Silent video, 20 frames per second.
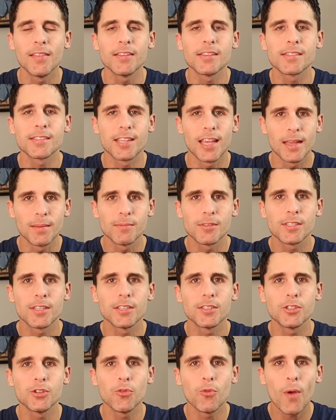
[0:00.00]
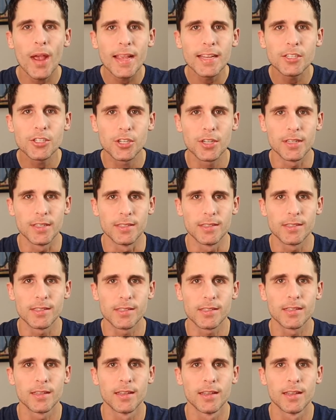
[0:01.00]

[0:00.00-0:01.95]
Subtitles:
the same situations?